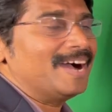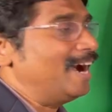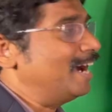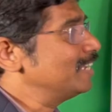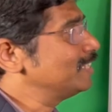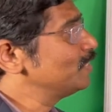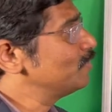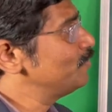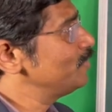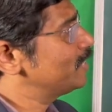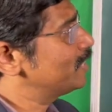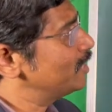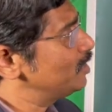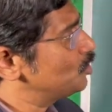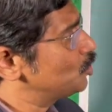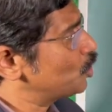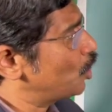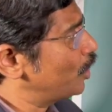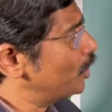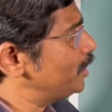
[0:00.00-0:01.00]
Either we
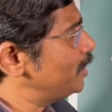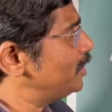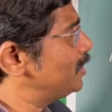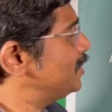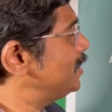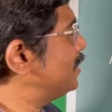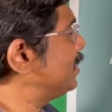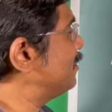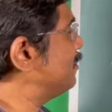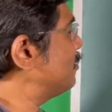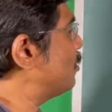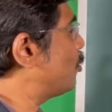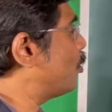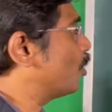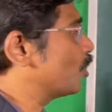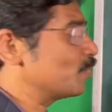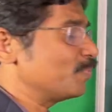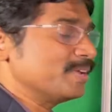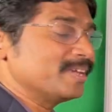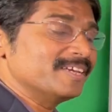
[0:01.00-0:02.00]
can join it here
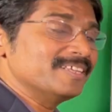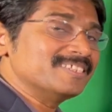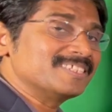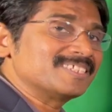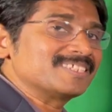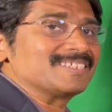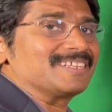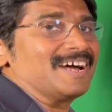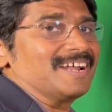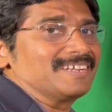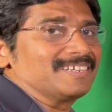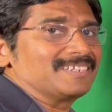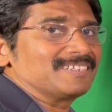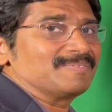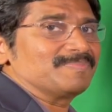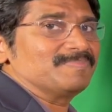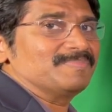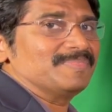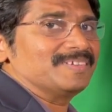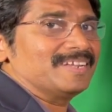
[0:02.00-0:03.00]
or we can start,
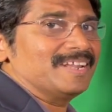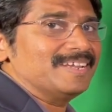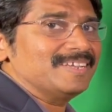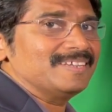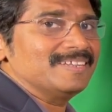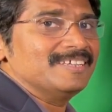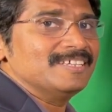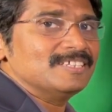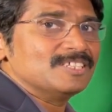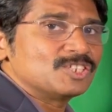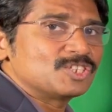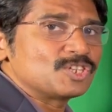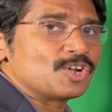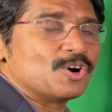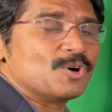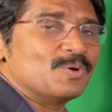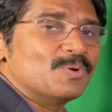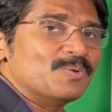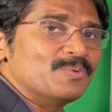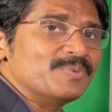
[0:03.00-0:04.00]
right?
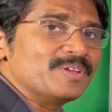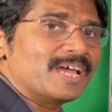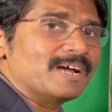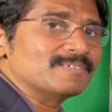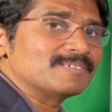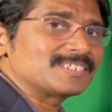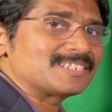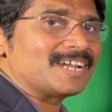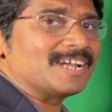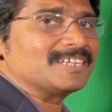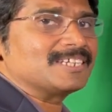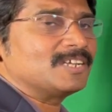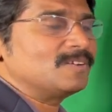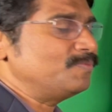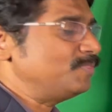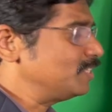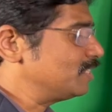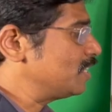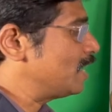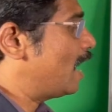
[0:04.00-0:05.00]
So we have
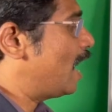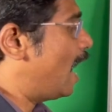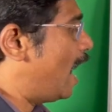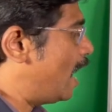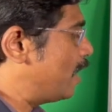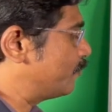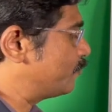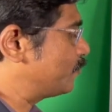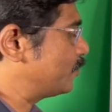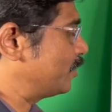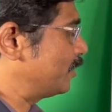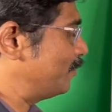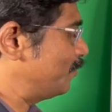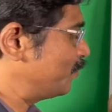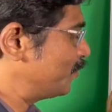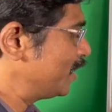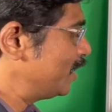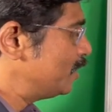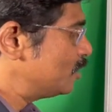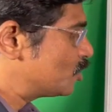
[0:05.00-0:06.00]
started with after.
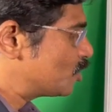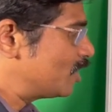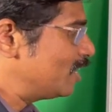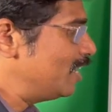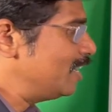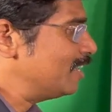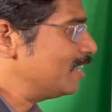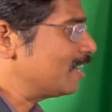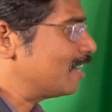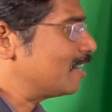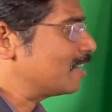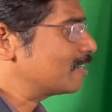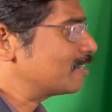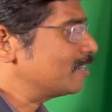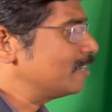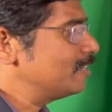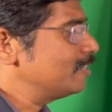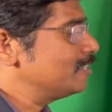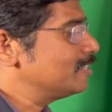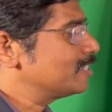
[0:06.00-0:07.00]
So here
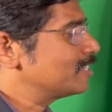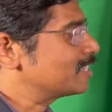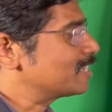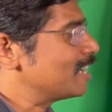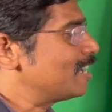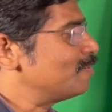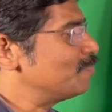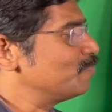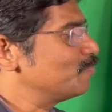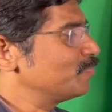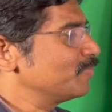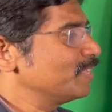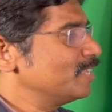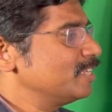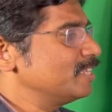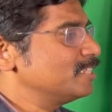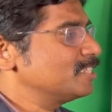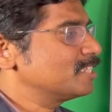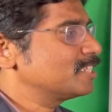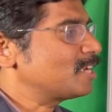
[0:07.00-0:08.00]
are some
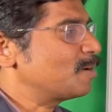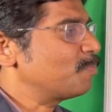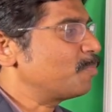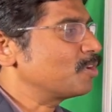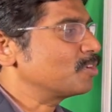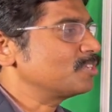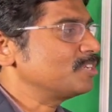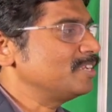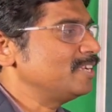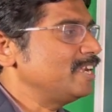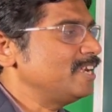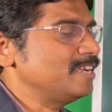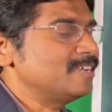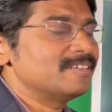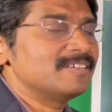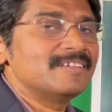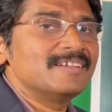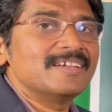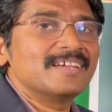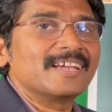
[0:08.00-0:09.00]

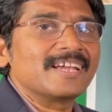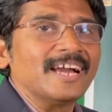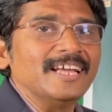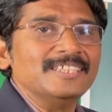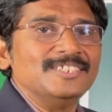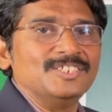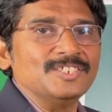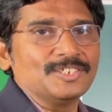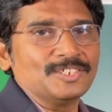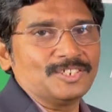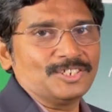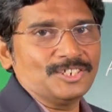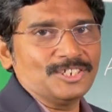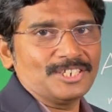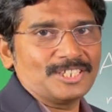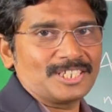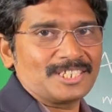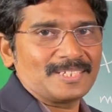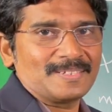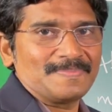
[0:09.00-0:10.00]
subordinate
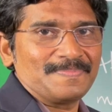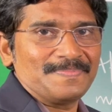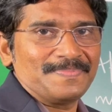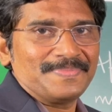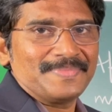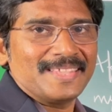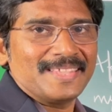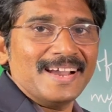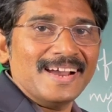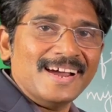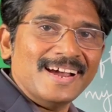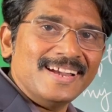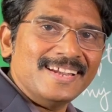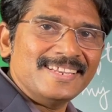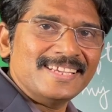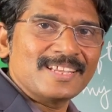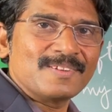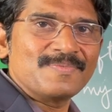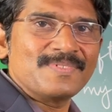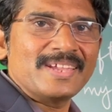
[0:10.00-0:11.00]
conjunctions.
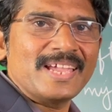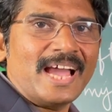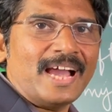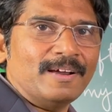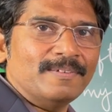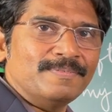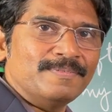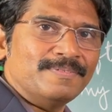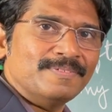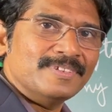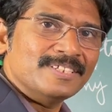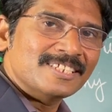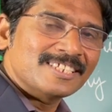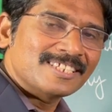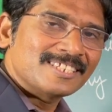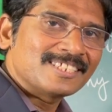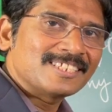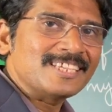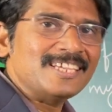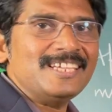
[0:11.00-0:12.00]
Earlier we have
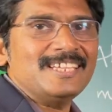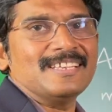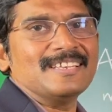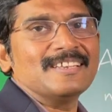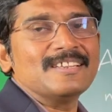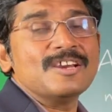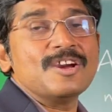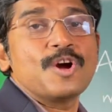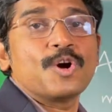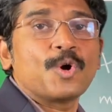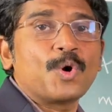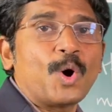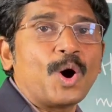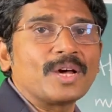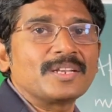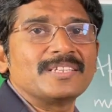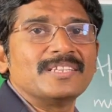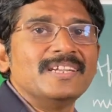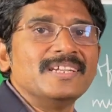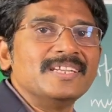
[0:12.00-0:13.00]
seen
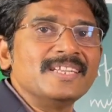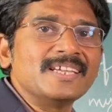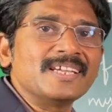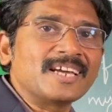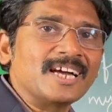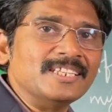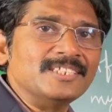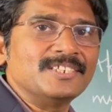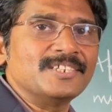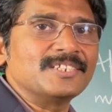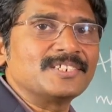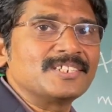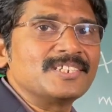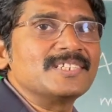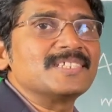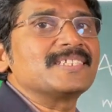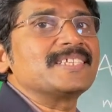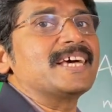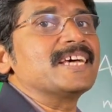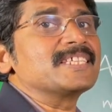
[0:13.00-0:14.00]
coordinating
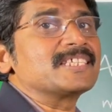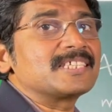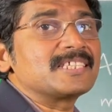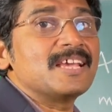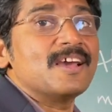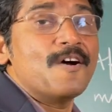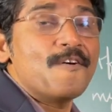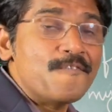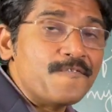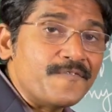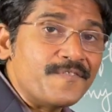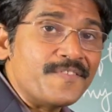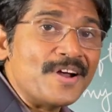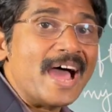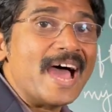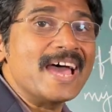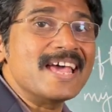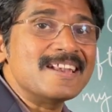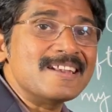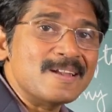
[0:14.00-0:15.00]
conjunctions as
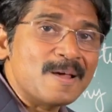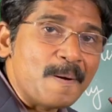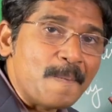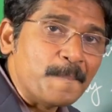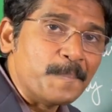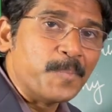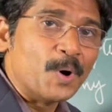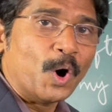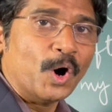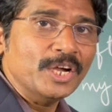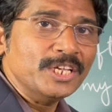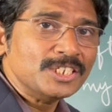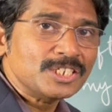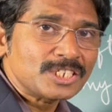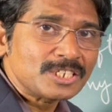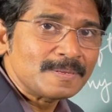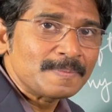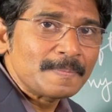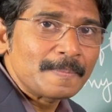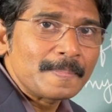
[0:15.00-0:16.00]
fan
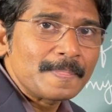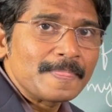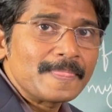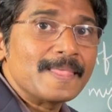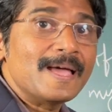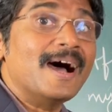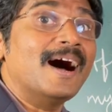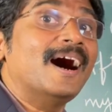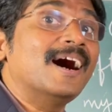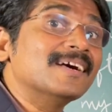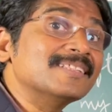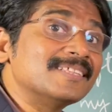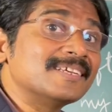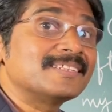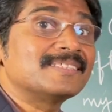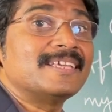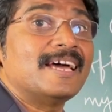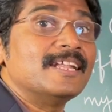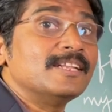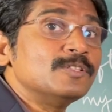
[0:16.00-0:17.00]
boys.
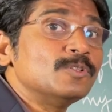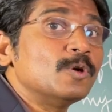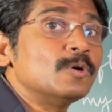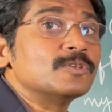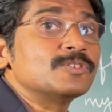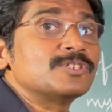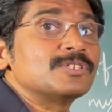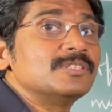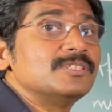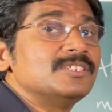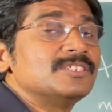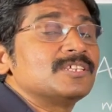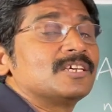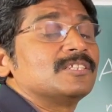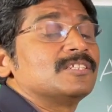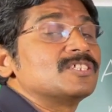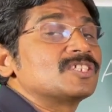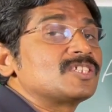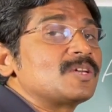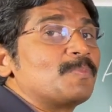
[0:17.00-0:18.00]
Other than those, these are
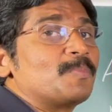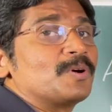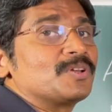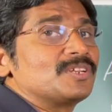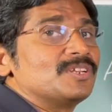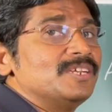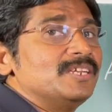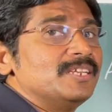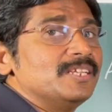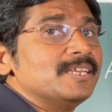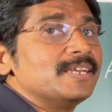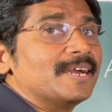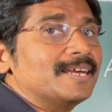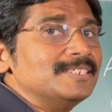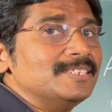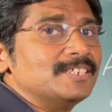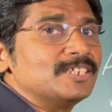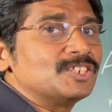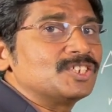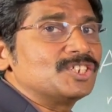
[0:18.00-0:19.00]
the subordinating
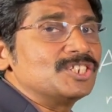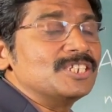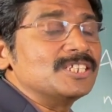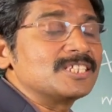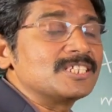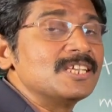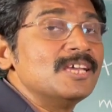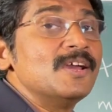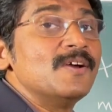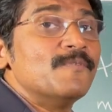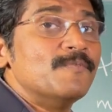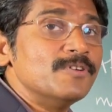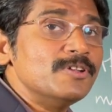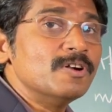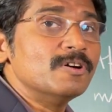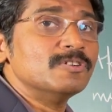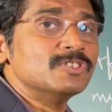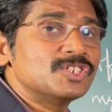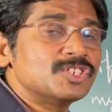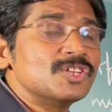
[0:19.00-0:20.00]
conjunctions we
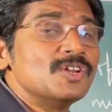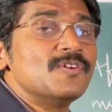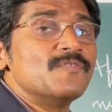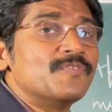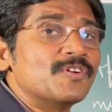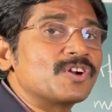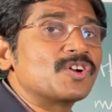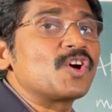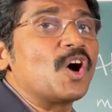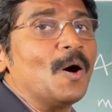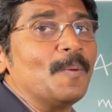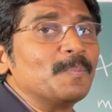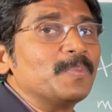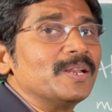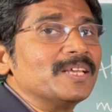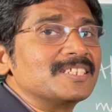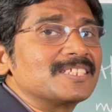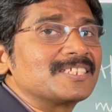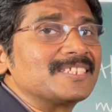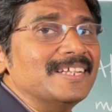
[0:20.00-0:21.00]
use for
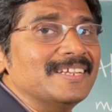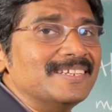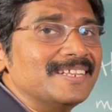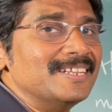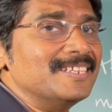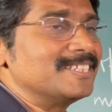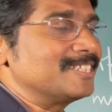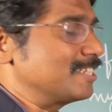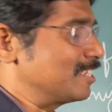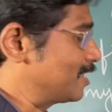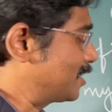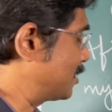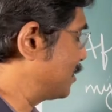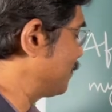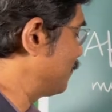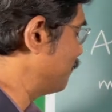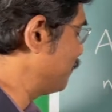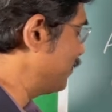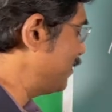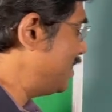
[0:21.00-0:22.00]
complex sentences.
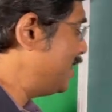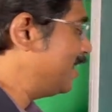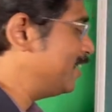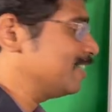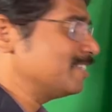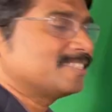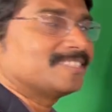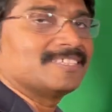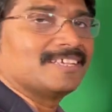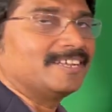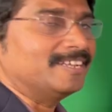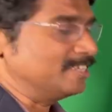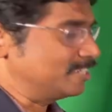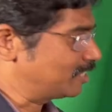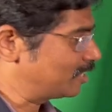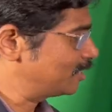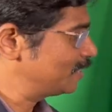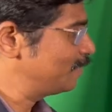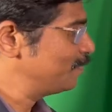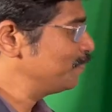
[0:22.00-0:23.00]
Here is the
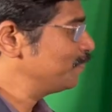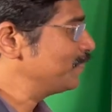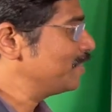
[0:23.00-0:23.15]
list.